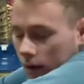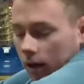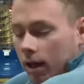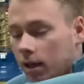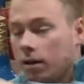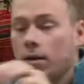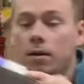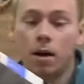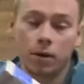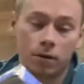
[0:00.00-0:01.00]
And
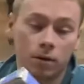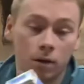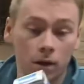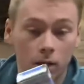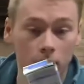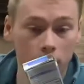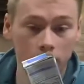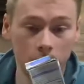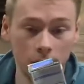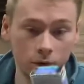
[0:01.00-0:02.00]
another
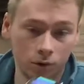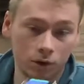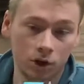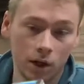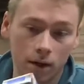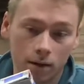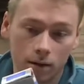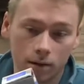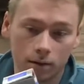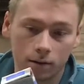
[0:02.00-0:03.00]

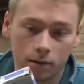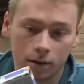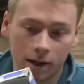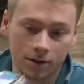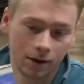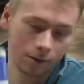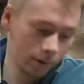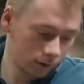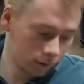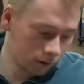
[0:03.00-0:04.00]
Neutrogena
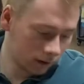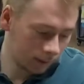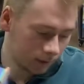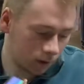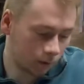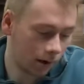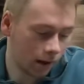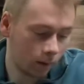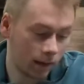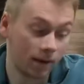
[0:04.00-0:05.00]
anti-wrinkle cream. So now
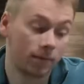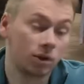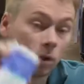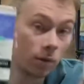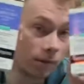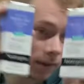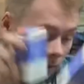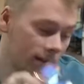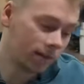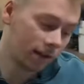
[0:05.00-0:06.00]
we have 2 of
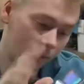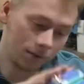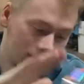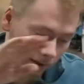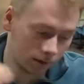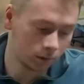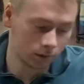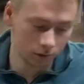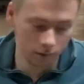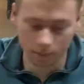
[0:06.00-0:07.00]
these, and I feel like those are
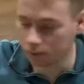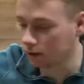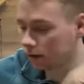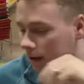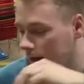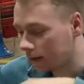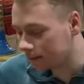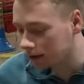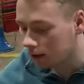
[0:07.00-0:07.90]
going to be pretty good items.